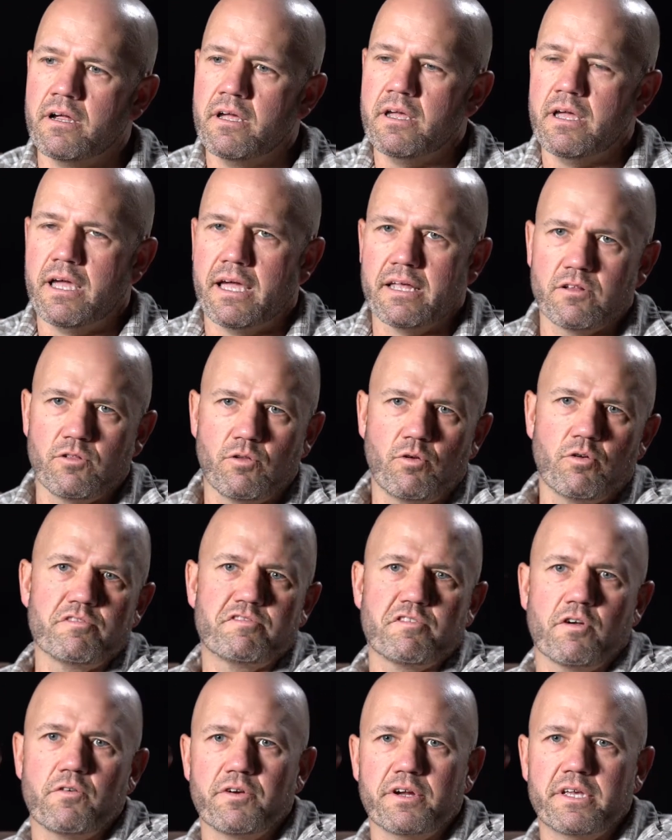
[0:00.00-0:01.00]
and the
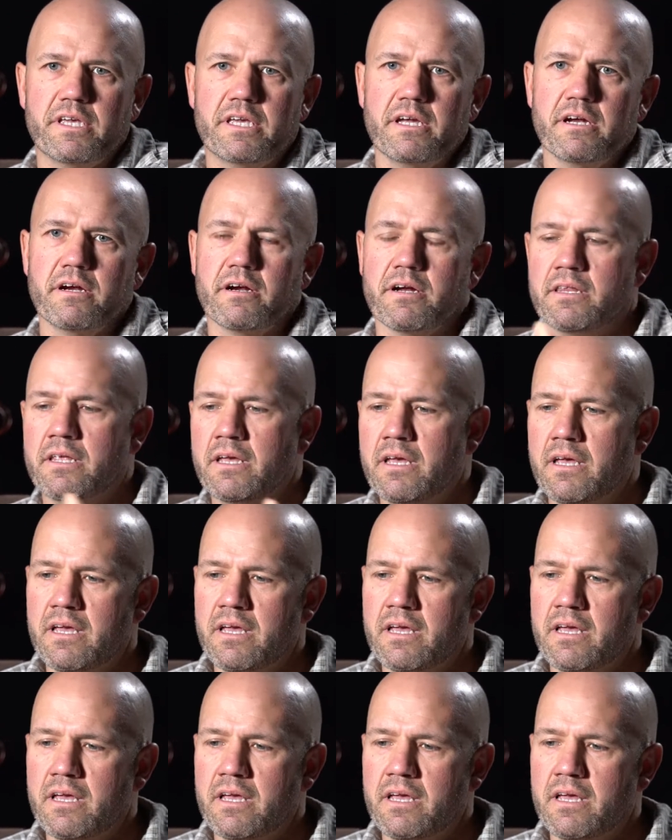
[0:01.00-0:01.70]
Lord's over here. And